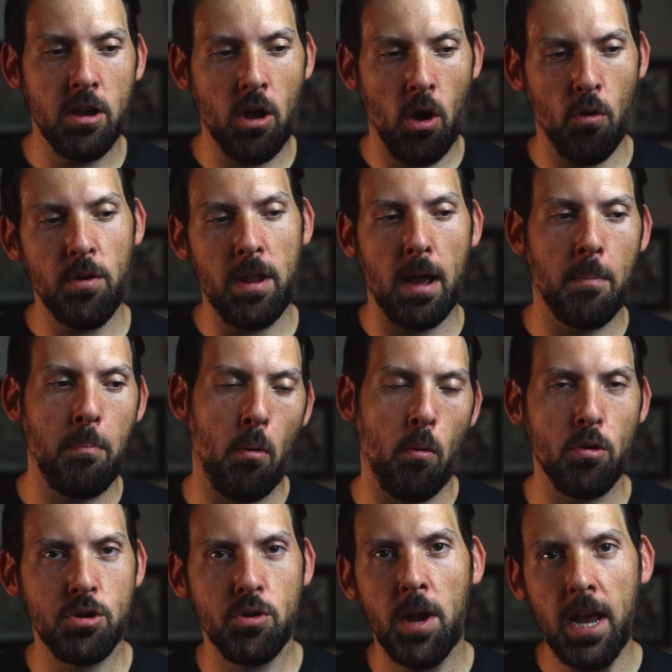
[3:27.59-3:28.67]
Kodak
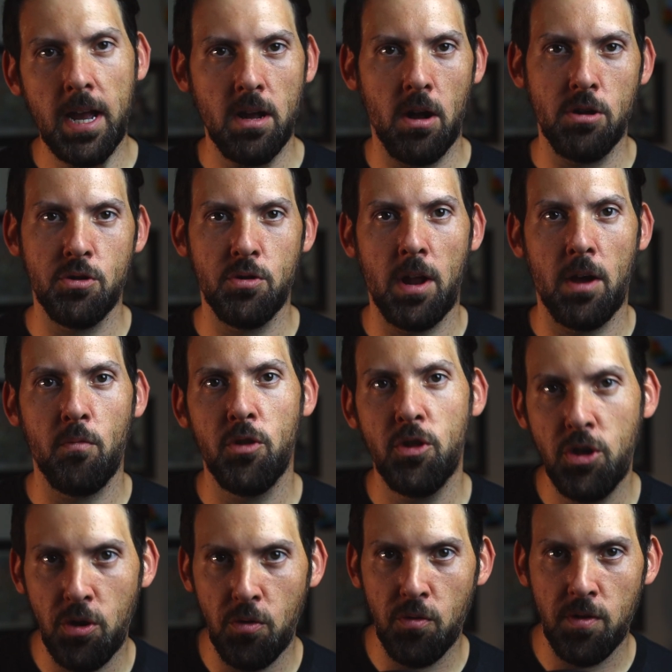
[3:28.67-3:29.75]
Portra 800 I
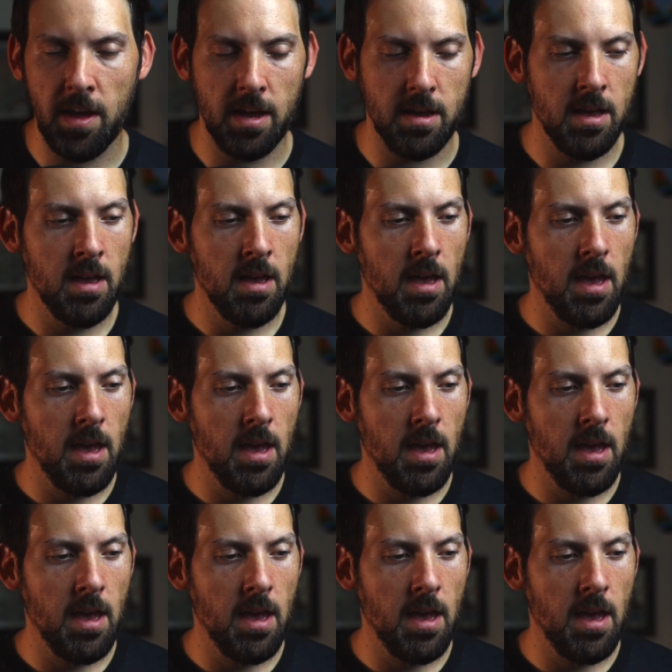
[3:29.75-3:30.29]
was using.